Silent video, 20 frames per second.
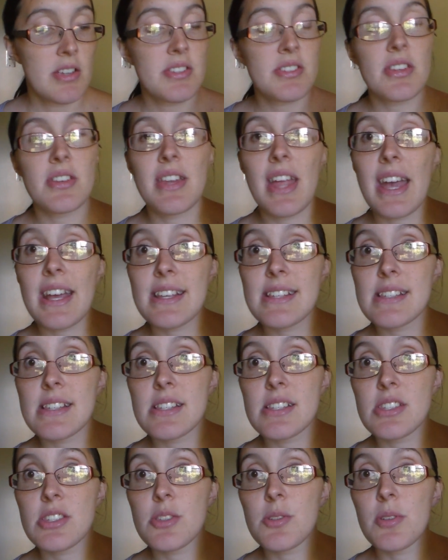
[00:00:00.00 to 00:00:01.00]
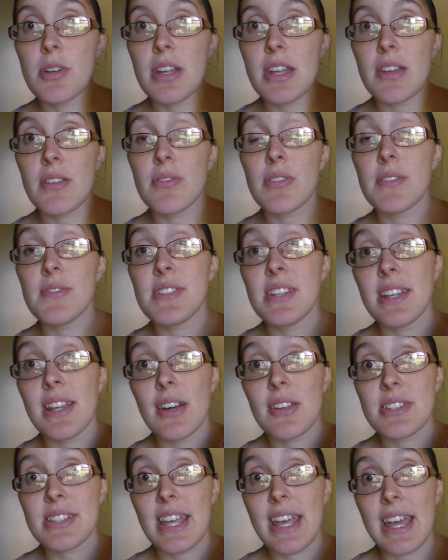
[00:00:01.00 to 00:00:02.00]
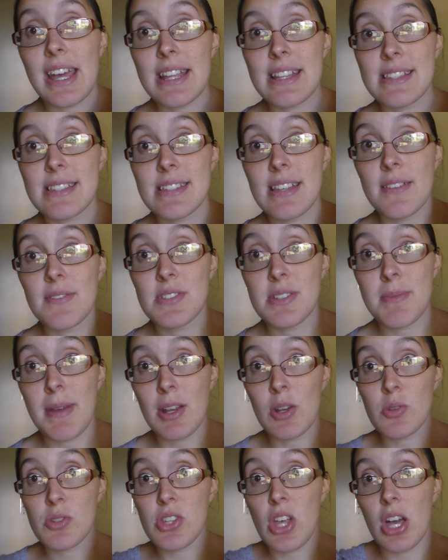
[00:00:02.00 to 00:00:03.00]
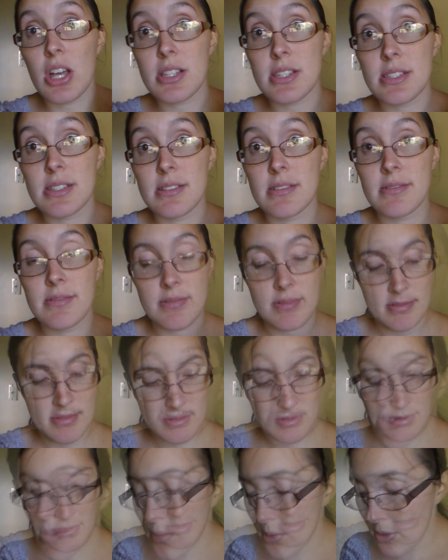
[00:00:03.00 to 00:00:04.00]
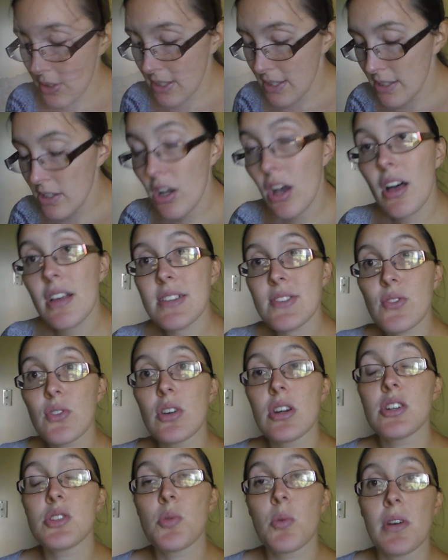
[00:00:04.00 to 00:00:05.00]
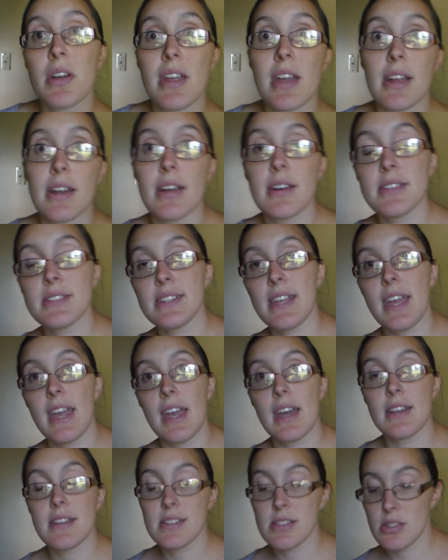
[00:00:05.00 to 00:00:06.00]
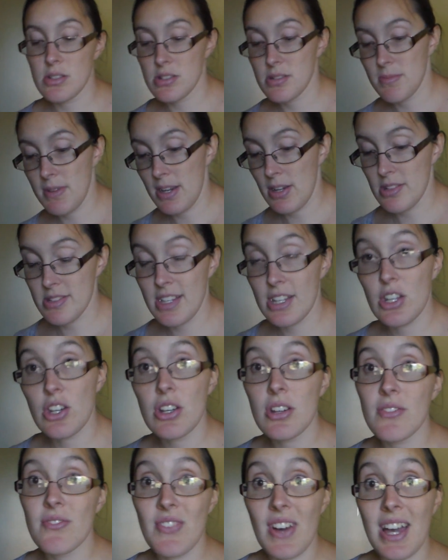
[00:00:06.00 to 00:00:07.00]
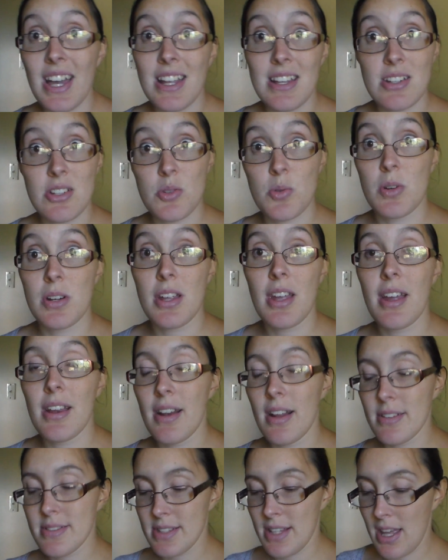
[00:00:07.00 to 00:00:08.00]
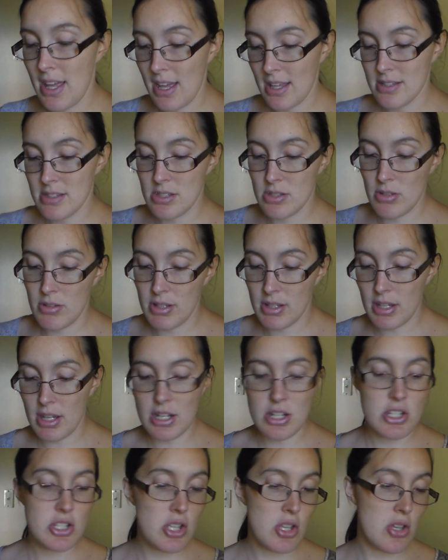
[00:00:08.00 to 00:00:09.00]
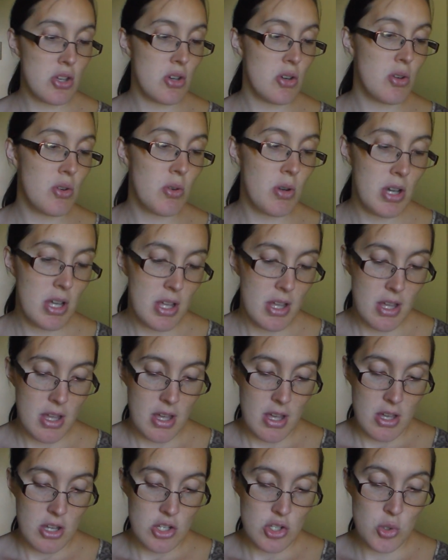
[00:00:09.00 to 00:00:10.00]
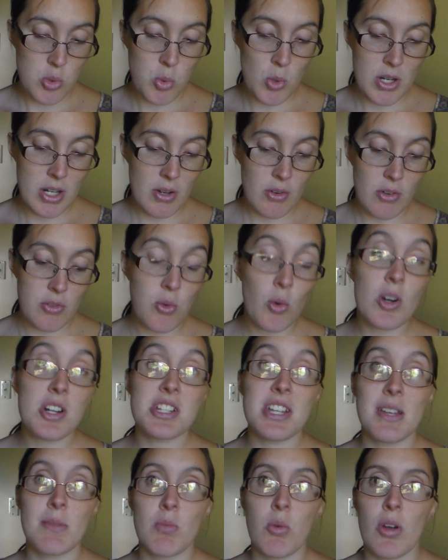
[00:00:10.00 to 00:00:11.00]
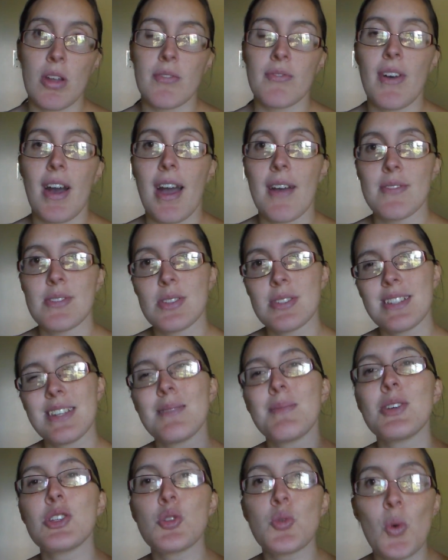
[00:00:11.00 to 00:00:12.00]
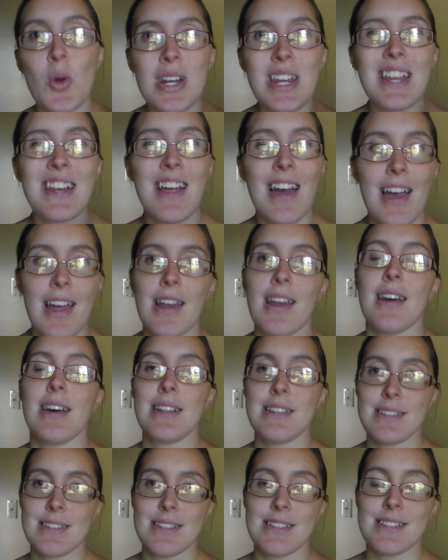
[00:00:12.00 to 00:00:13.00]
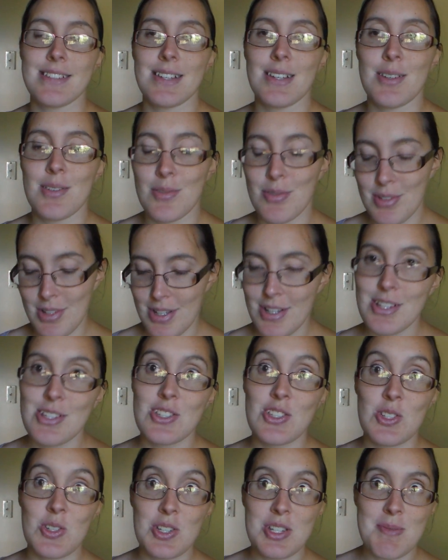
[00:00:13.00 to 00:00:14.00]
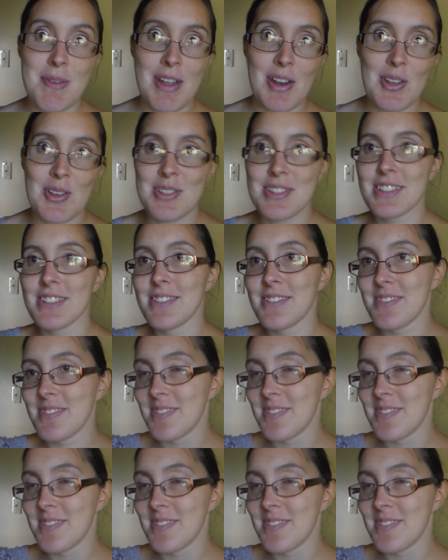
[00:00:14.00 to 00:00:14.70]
So next is 3 15-ounce cans of tomato sauce. Okay, so it calls for a 28-ounce can of stewed tomatoes. I couldn't find a 28-ounce can, so I got 2 14.5, so it's going to be 29 ounces of stewed tomatoes.